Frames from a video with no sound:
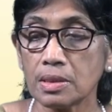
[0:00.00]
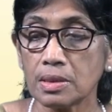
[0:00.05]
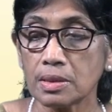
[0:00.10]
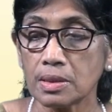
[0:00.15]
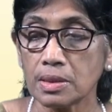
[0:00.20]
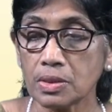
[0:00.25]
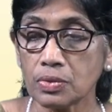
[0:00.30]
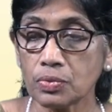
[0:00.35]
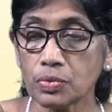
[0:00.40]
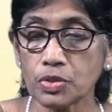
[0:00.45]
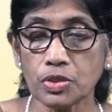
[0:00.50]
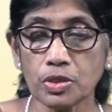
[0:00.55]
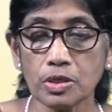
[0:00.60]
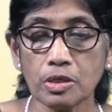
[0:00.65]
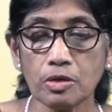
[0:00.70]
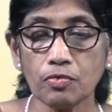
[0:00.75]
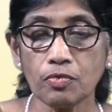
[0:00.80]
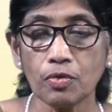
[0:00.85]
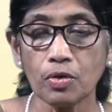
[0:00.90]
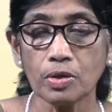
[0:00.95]
neutral
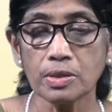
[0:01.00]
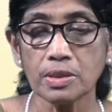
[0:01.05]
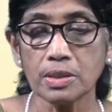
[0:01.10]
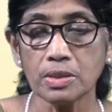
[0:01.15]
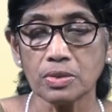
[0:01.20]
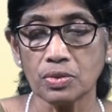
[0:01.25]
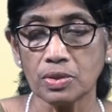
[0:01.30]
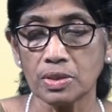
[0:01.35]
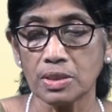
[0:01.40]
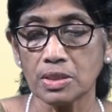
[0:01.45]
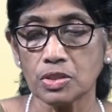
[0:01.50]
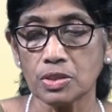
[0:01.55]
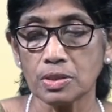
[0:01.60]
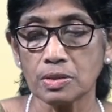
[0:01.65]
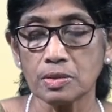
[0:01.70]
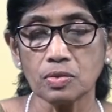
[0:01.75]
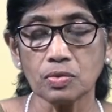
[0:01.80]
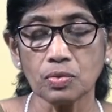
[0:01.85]
of all the intonations.